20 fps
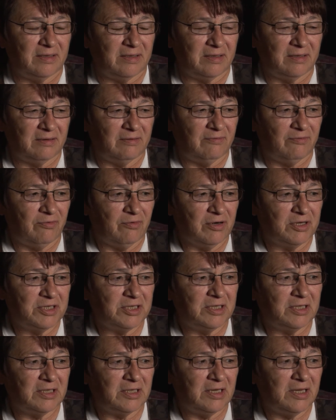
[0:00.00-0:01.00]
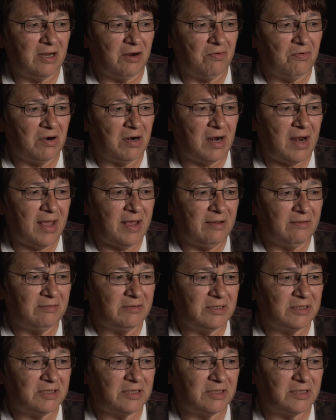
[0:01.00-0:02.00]
unfortunately, our
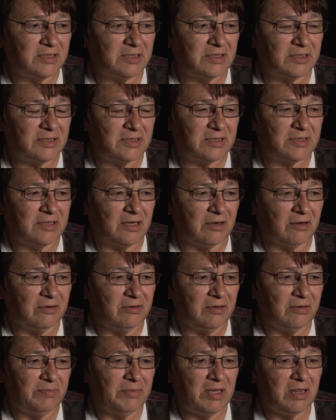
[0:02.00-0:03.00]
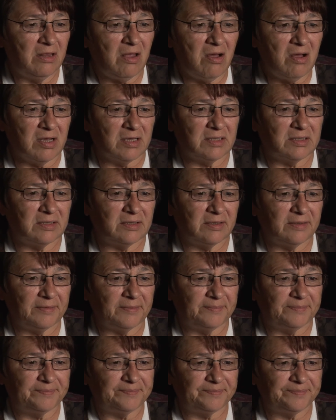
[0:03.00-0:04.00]
languages are going to be lost.
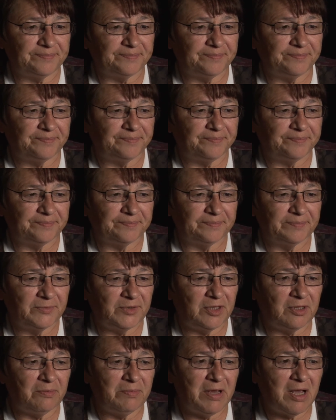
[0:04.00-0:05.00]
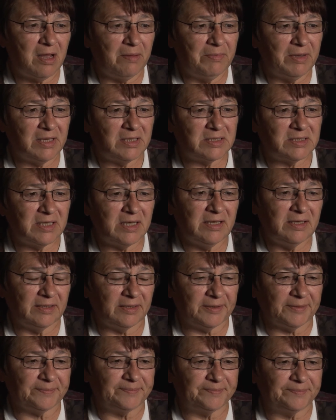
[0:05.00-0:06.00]
They'll become
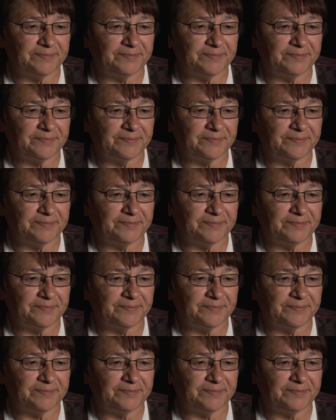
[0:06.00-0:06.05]
extinct,